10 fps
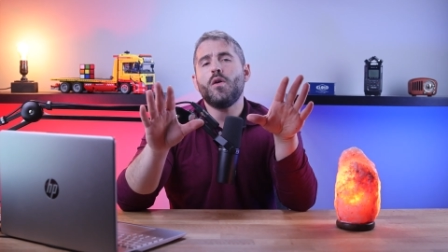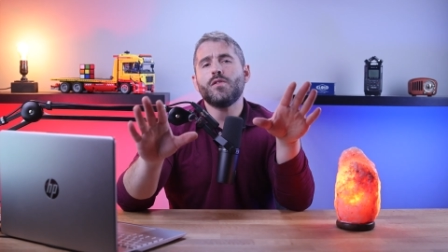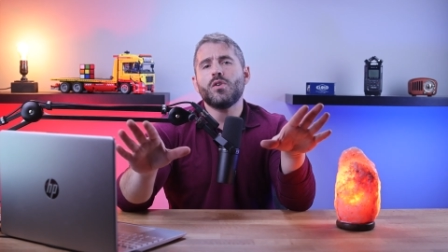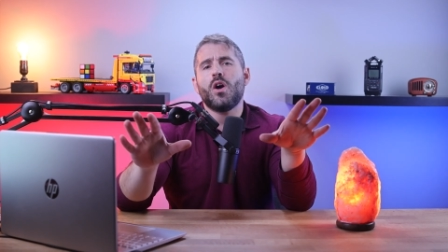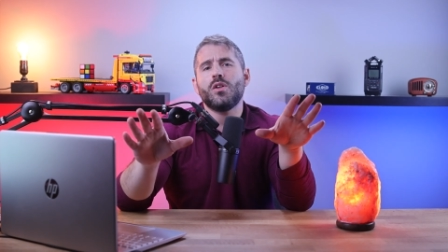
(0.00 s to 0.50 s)

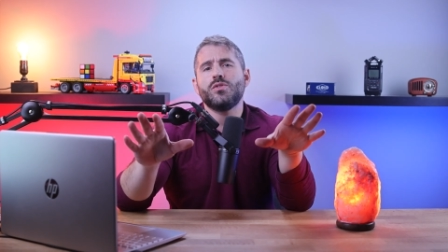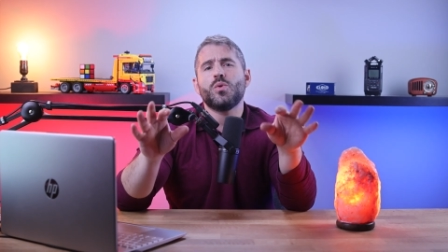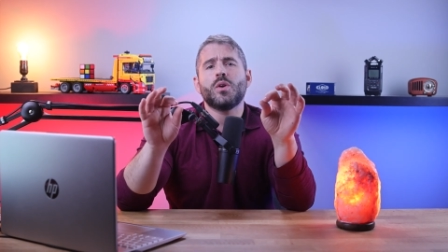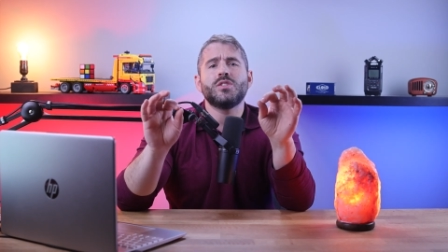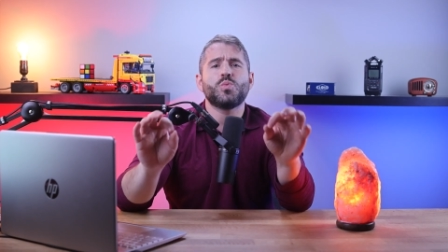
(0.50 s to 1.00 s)
overall,
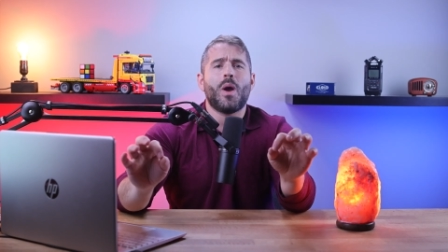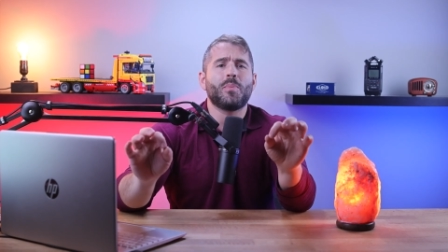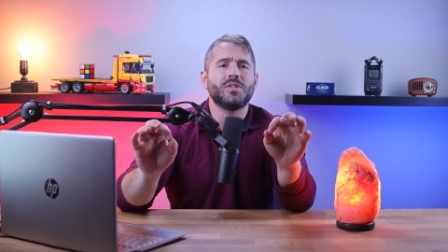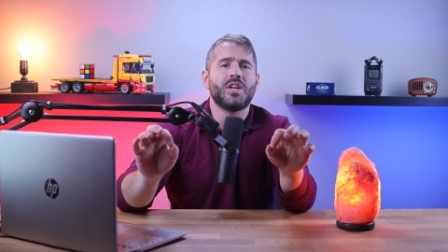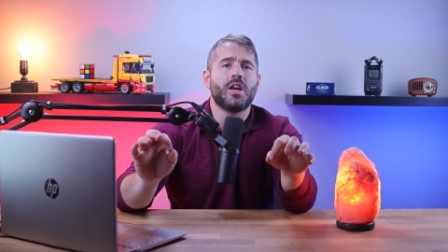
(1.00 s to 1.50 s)
Norton's
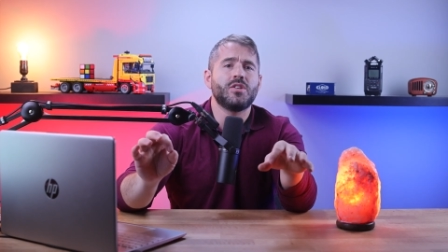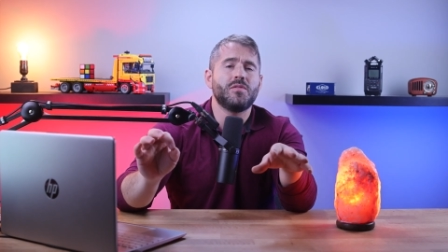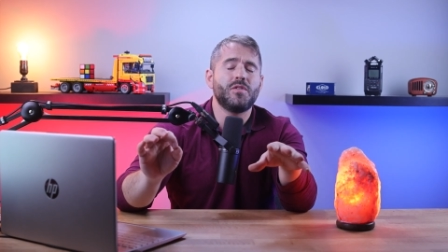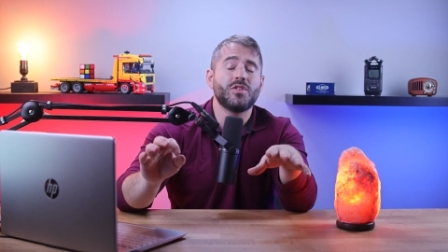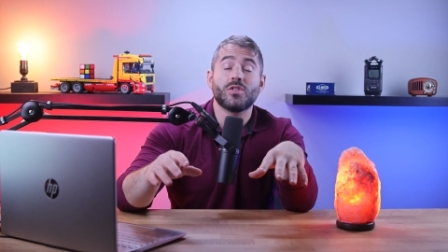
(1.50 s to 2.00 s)
web
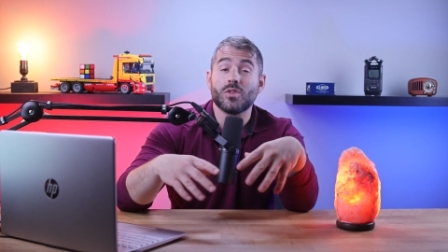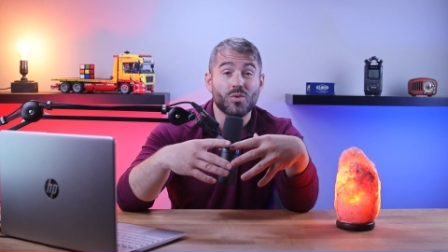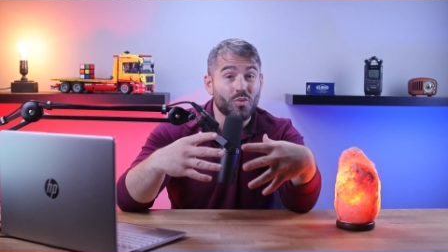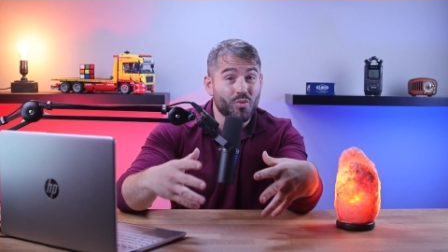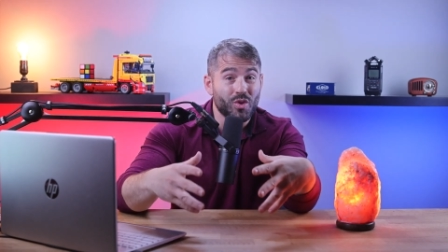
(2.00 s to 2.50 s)
protection features
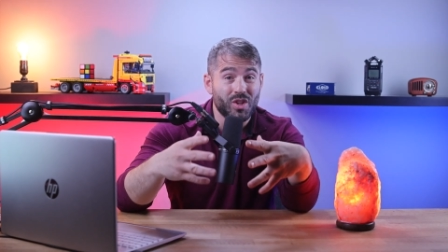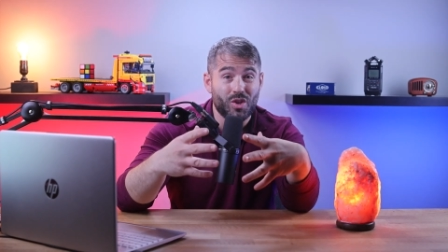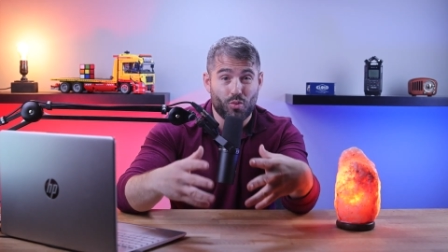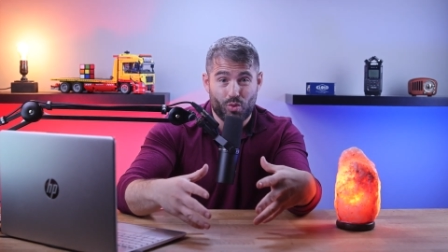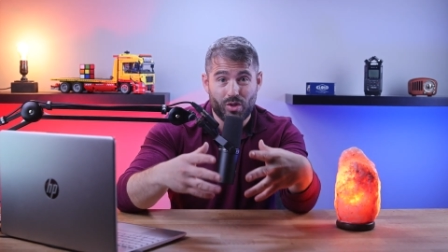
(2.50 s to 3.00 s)
are
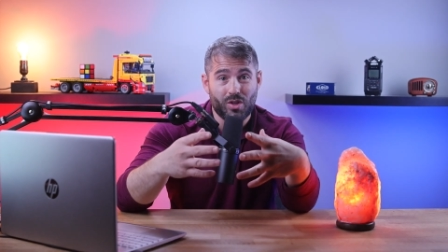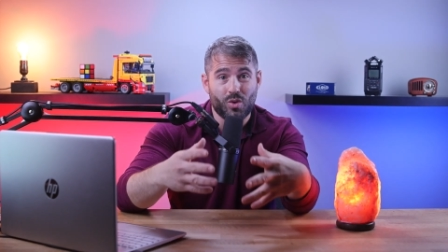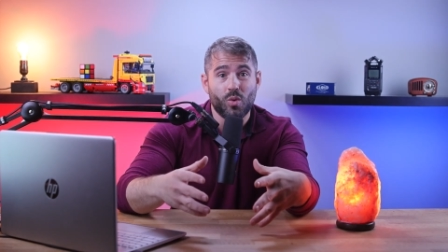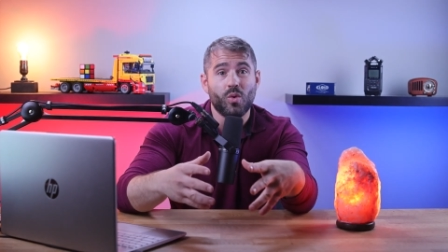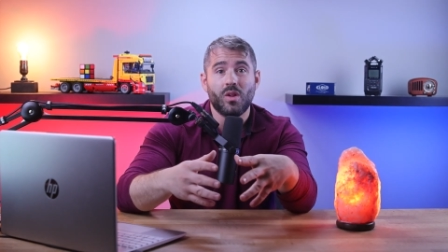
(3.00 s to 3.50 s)
really,
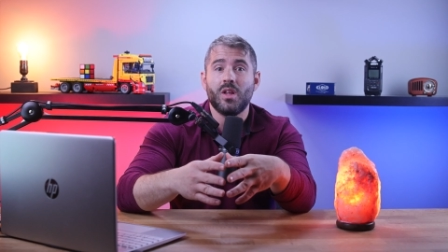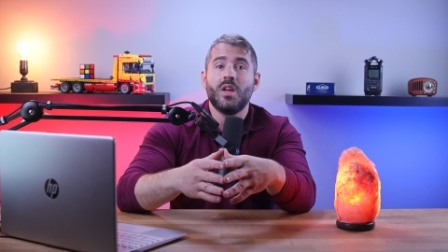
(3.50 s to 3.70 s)
really cool.